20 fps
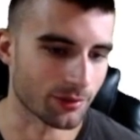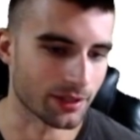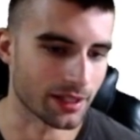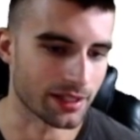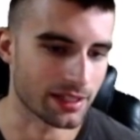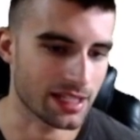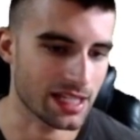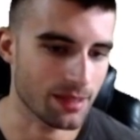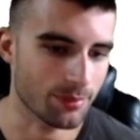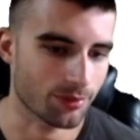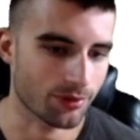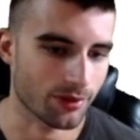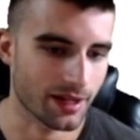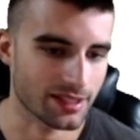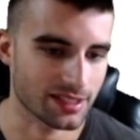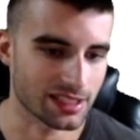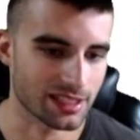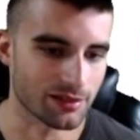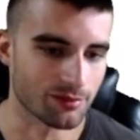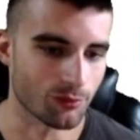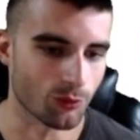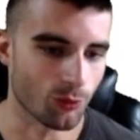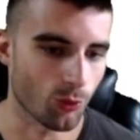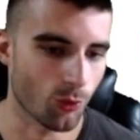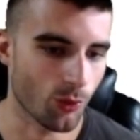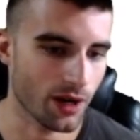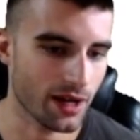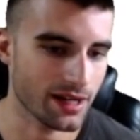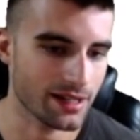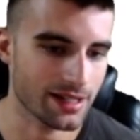they keep pricing him
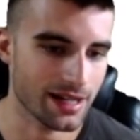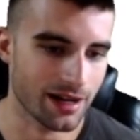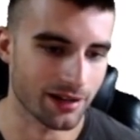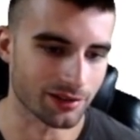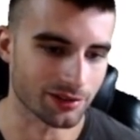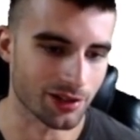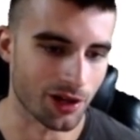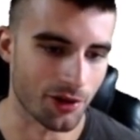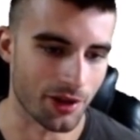way down low.